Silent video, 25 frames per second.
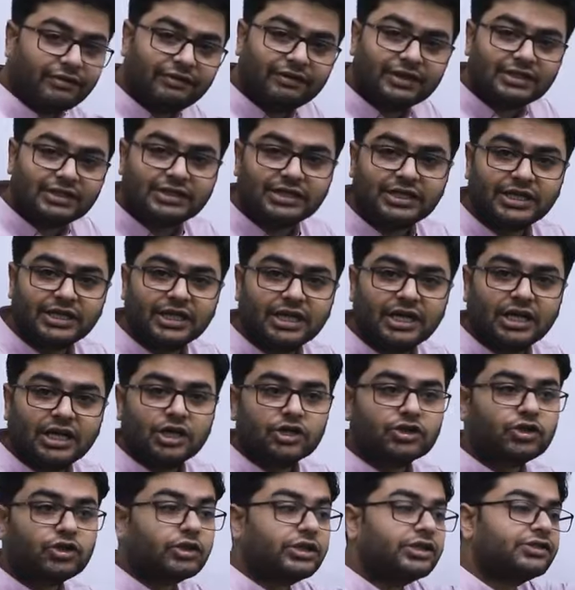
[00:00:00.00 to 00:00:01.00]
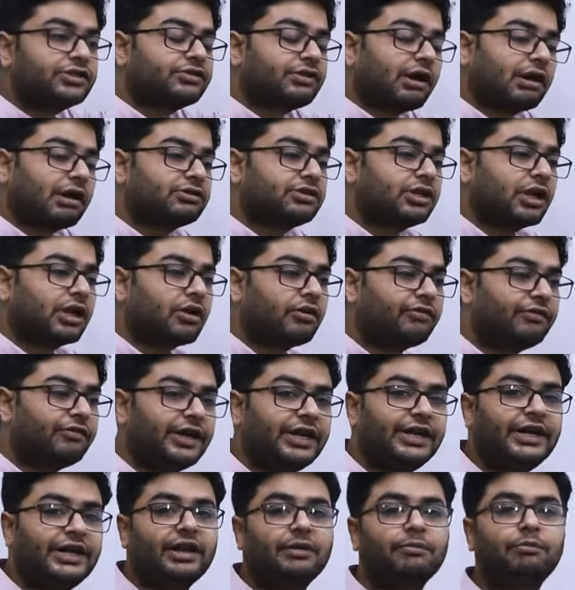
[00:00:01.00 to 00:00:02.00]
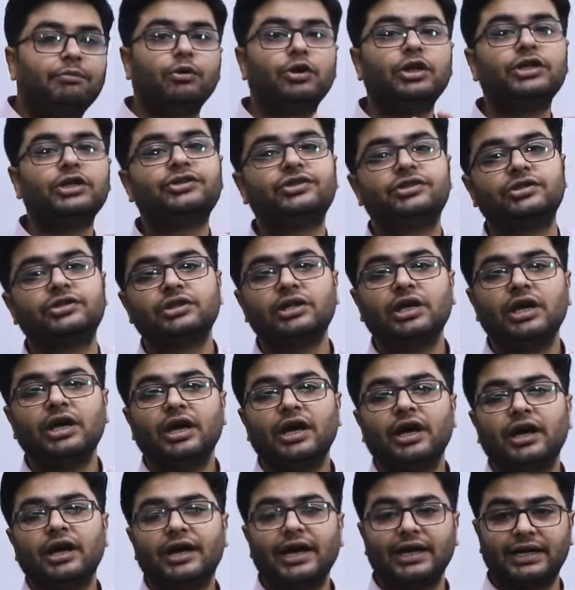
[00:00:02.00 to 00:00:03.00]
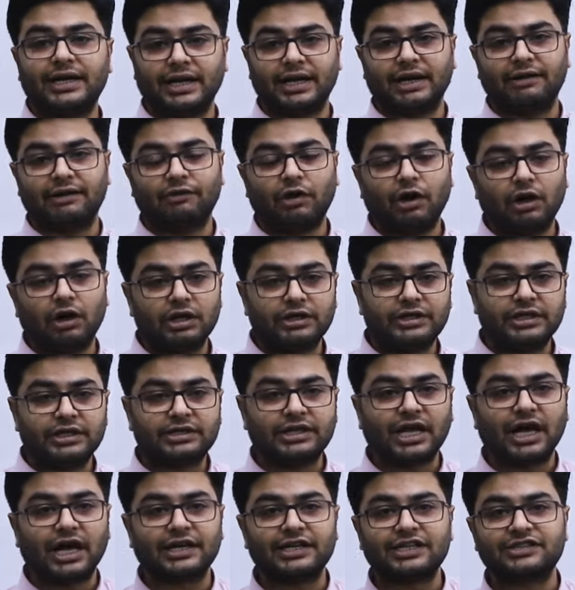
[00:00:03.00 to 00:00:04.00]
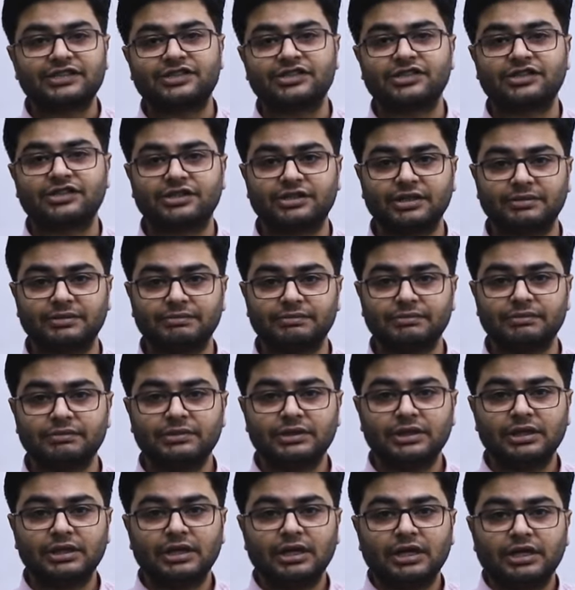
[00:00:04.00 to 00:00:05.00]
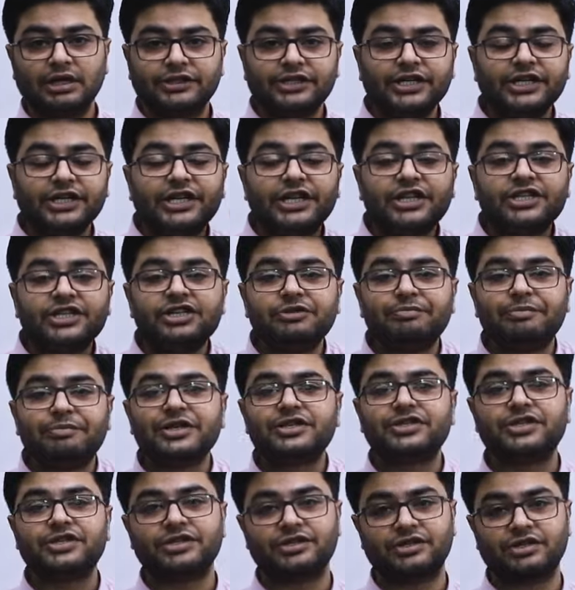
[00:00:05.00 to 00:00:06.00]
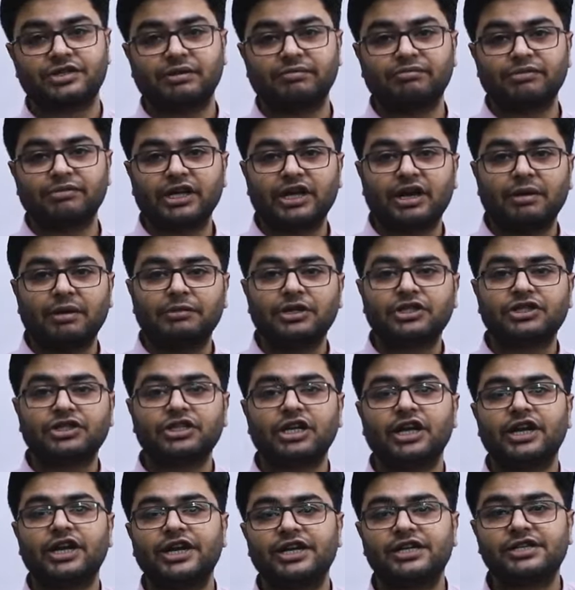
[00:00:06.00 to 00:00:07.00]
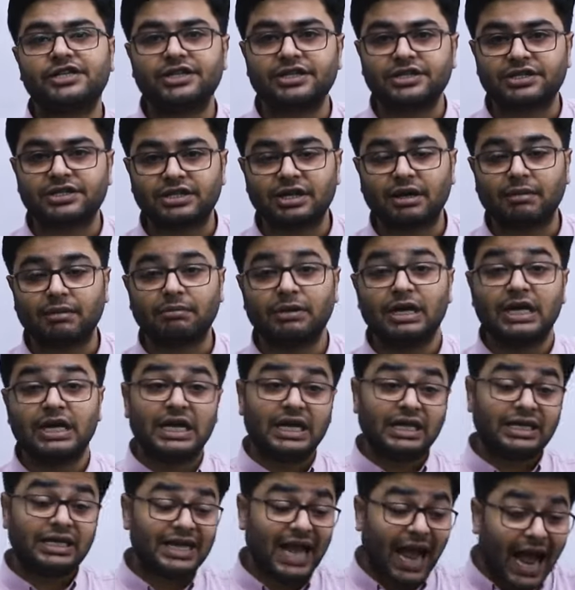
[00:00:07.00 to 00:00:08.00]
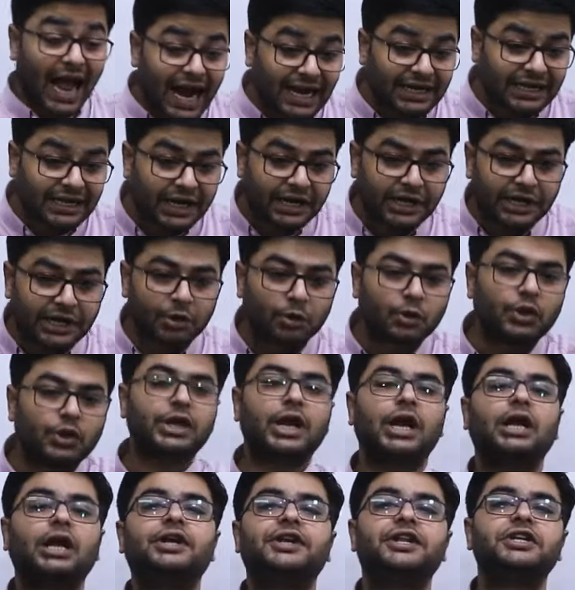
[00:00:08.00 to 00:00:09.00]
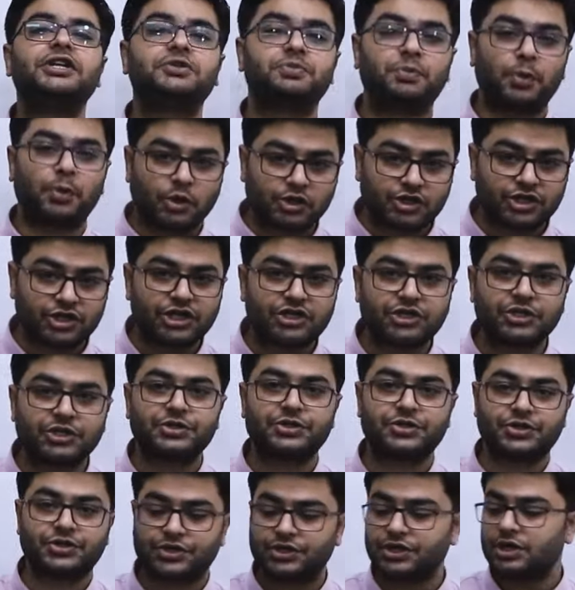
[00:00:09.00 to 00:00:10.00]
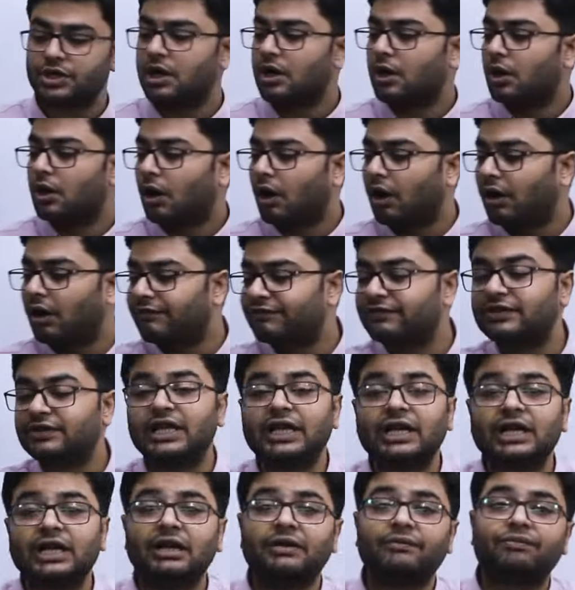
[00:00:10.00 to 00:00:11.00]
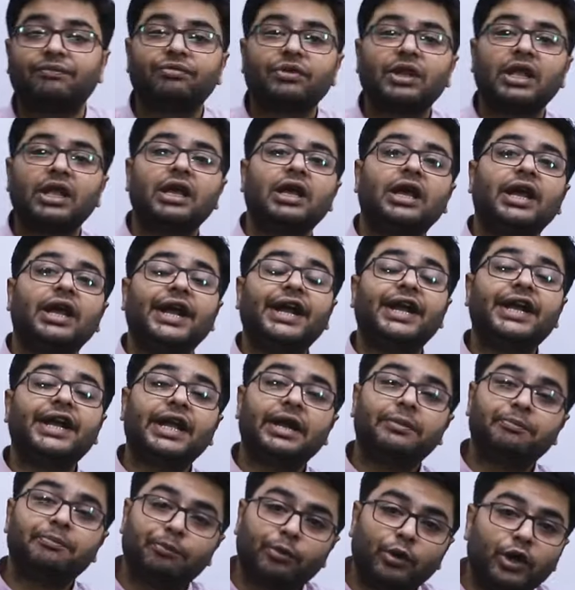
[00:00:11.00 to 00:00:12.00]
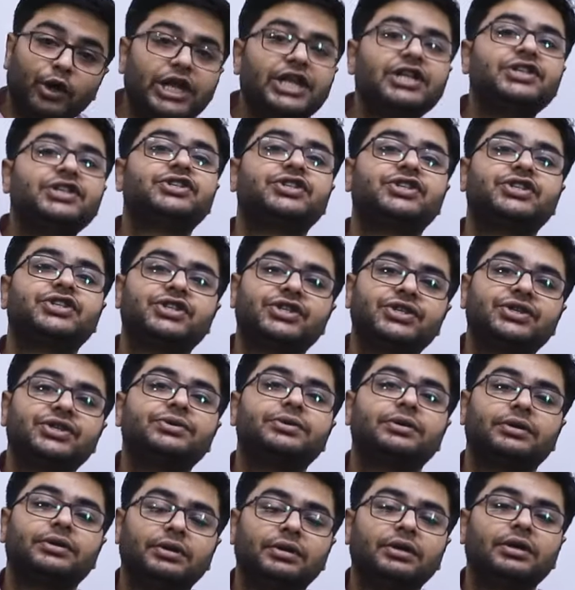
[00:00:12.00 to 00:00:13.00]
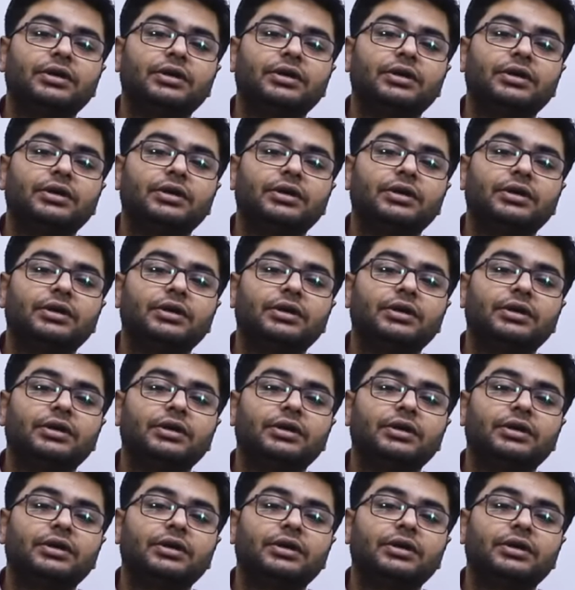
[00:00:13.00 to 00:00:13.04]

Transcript: we will see. So, the structure of Indian police getting evolved, the Thana system, the DGP system, the commissionerate system, the attitudinal dispositions of the Indian police,